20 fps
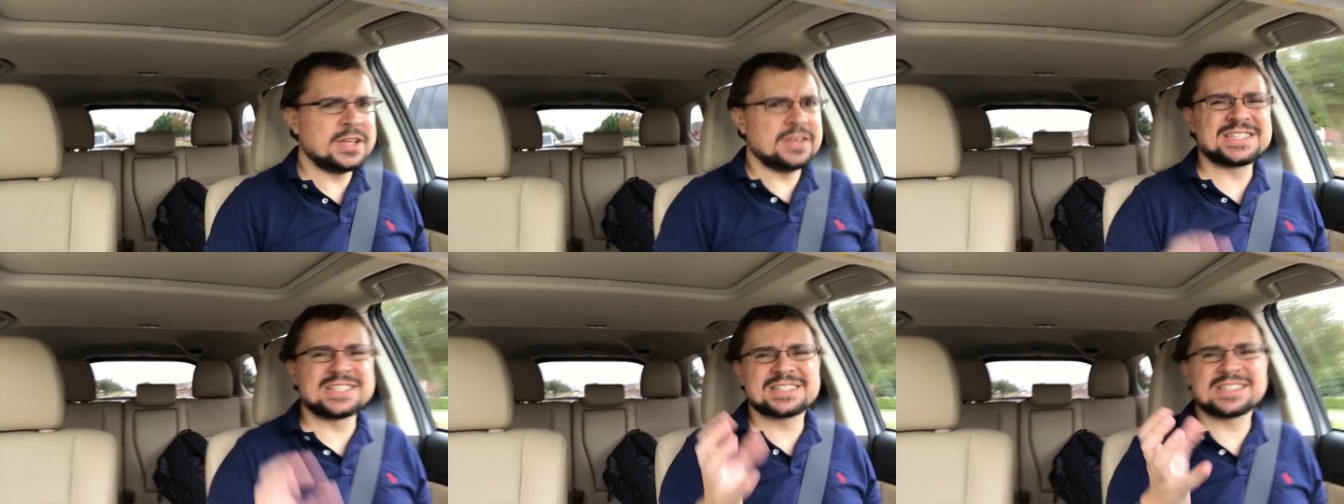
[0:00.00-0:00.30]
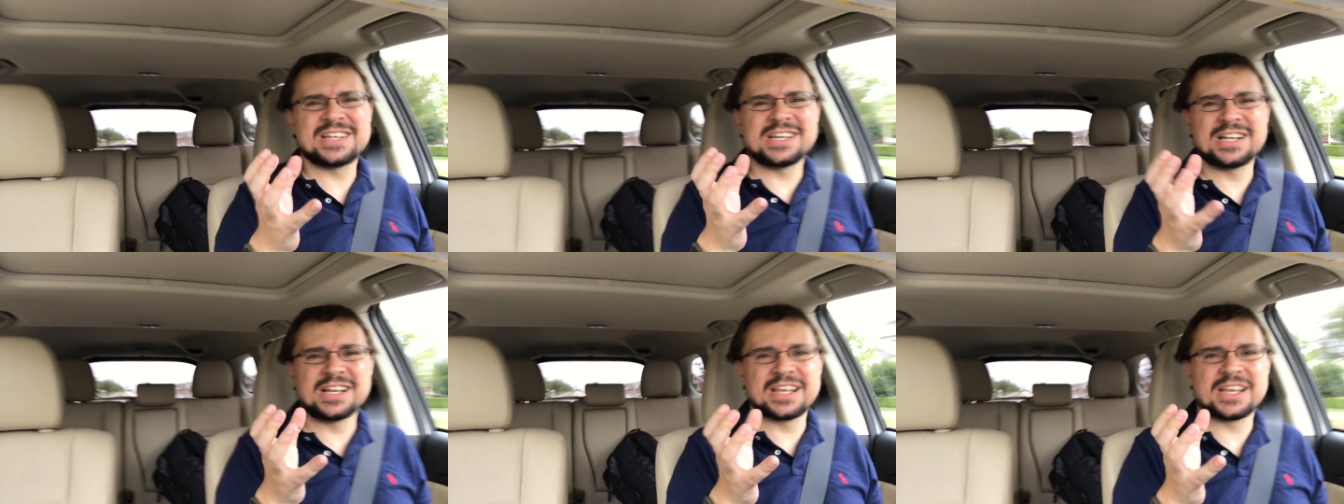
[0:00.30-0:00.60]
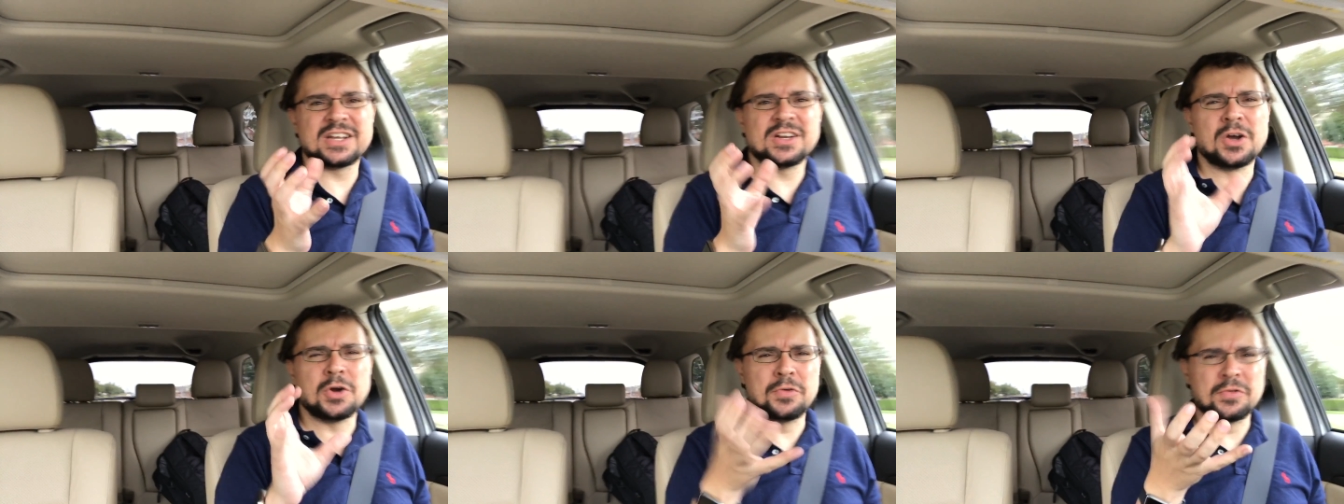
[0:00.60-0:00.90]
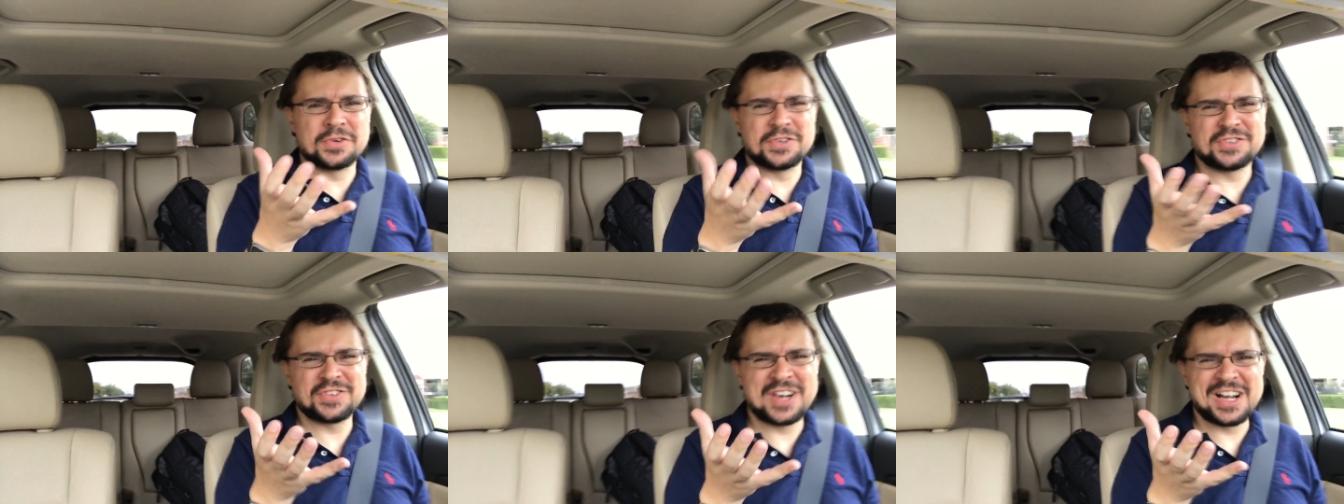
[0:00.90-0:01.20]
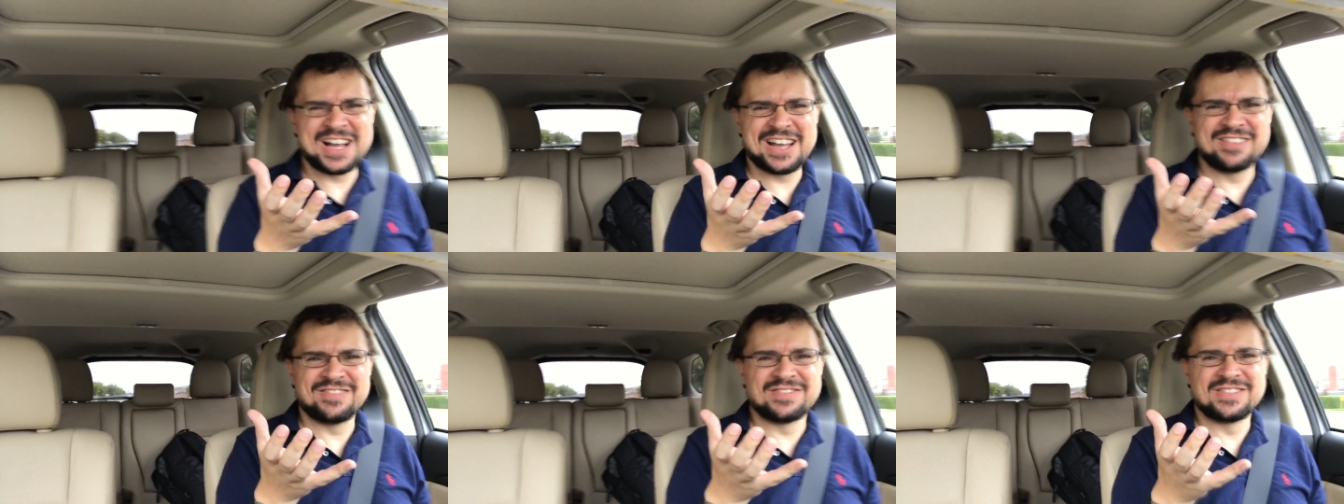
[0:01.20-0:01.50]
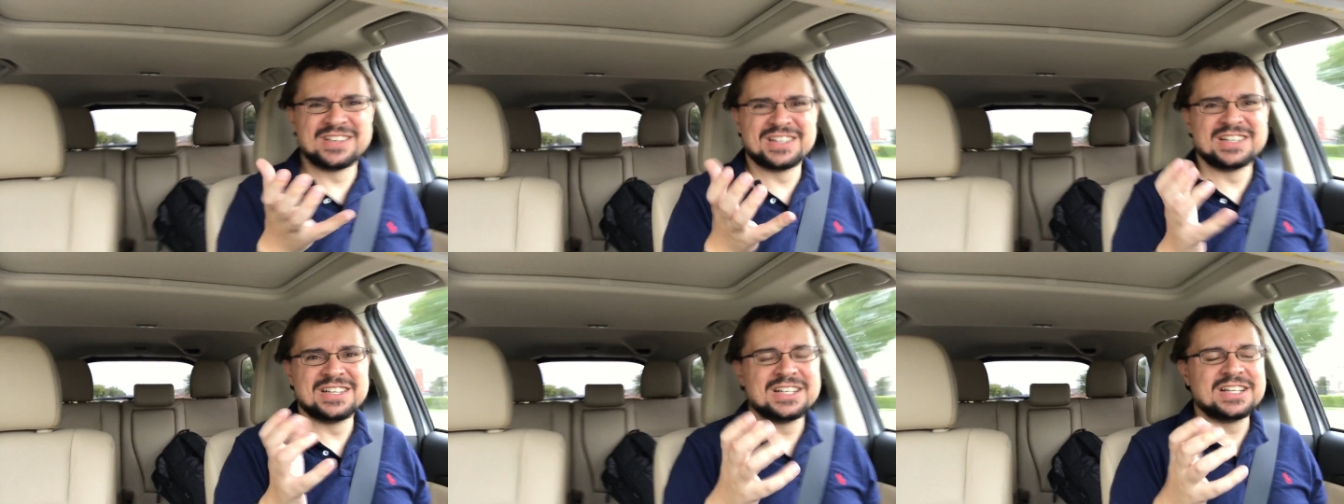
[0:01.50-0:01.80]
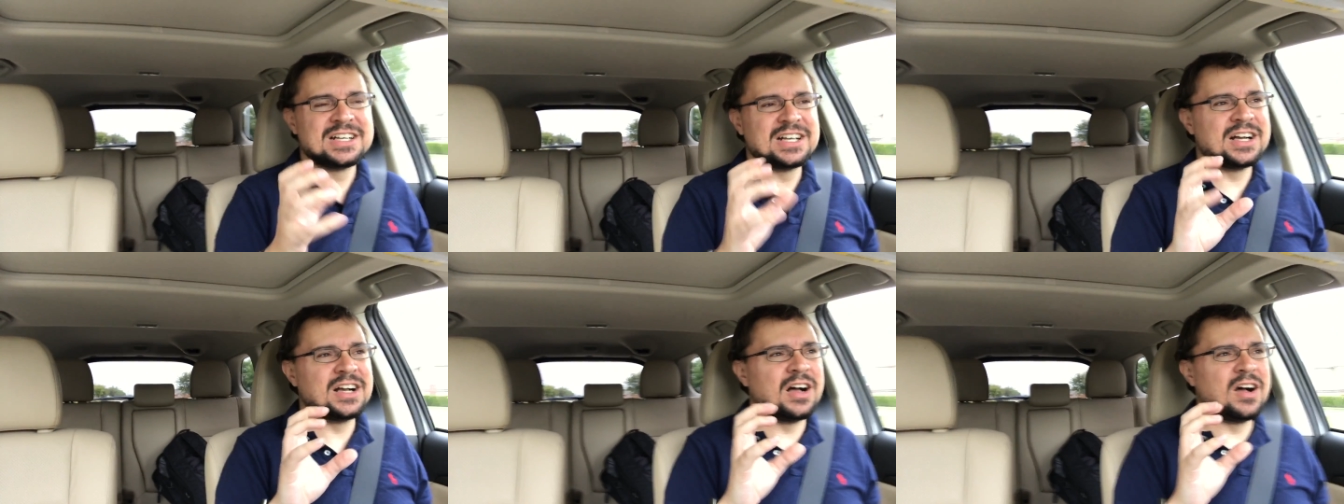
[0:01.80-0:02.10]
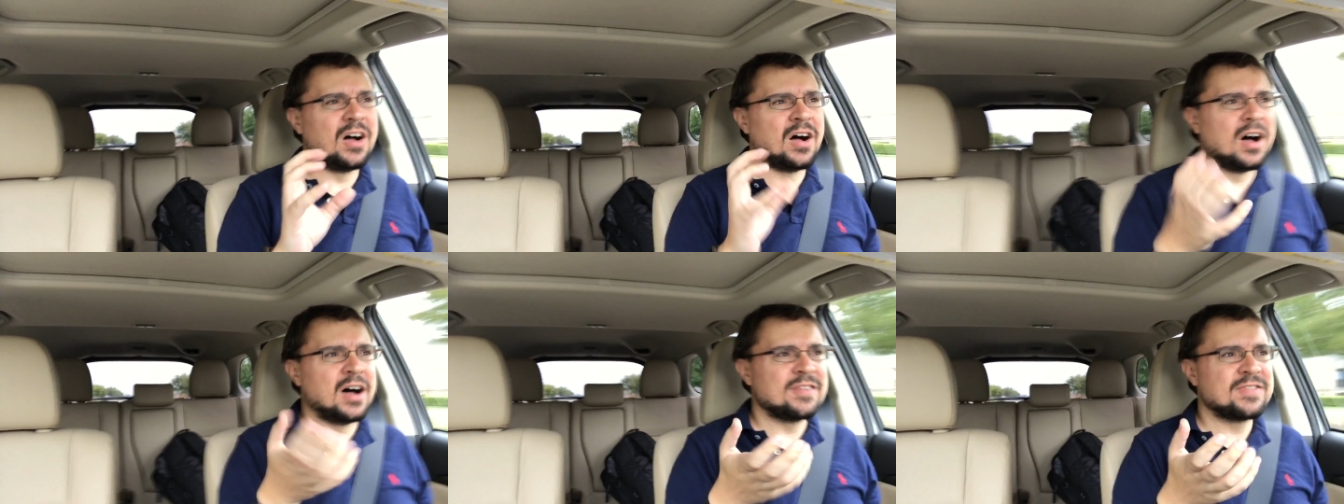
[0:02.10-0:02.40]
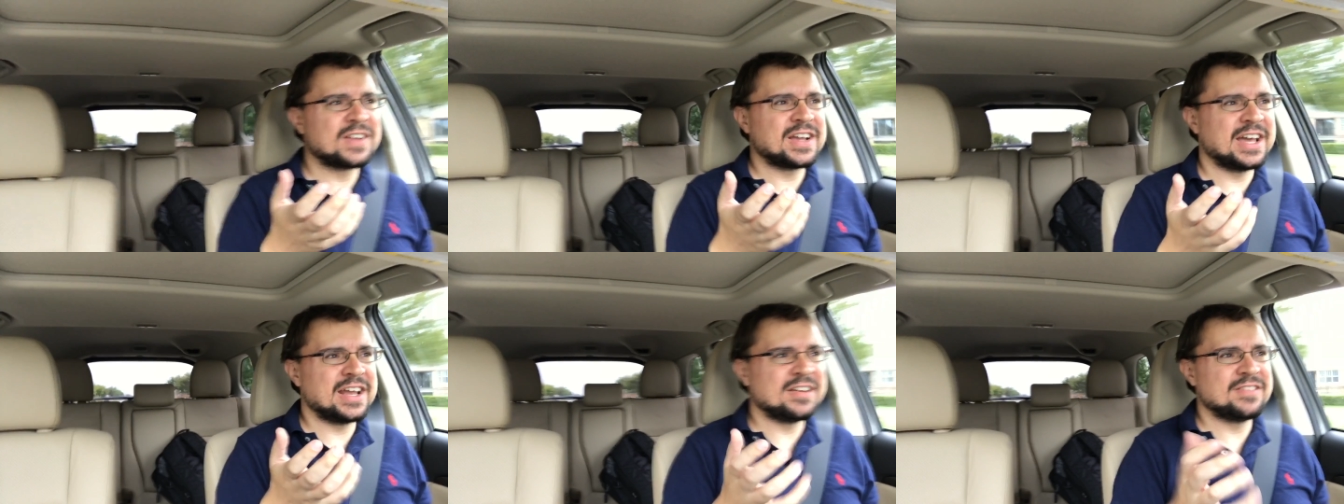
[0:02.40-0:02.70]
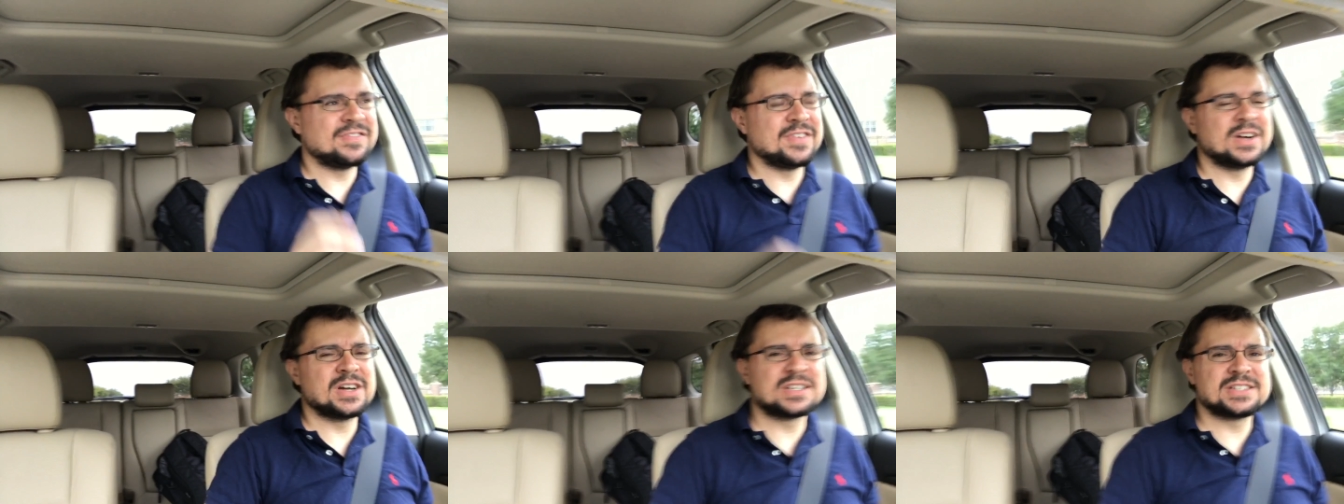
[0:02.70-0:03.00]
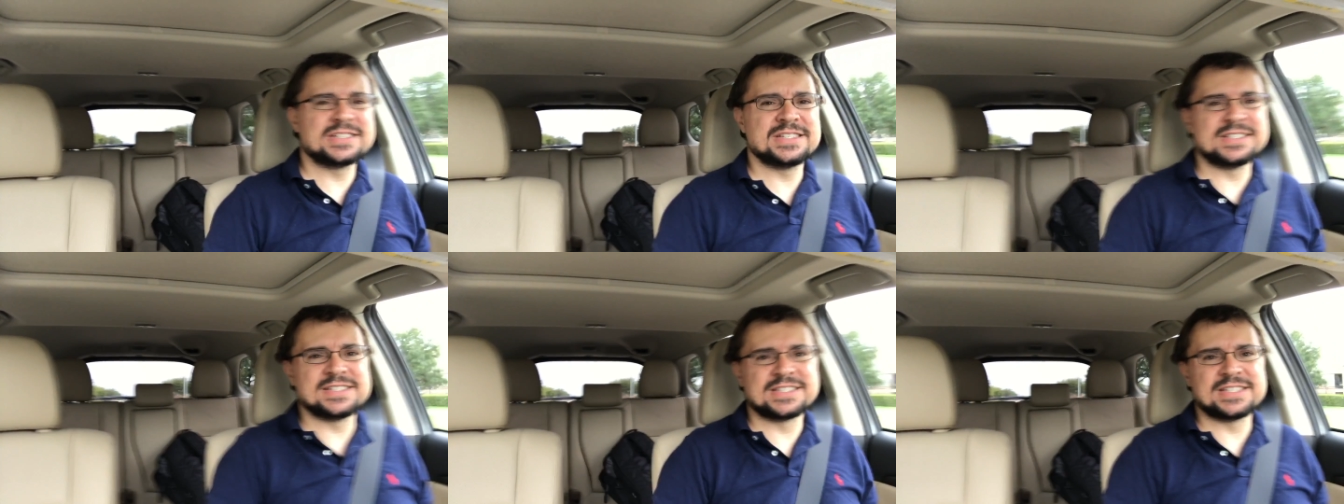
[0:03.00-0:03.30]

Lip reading: This is kind of like an overdrive off kind of function,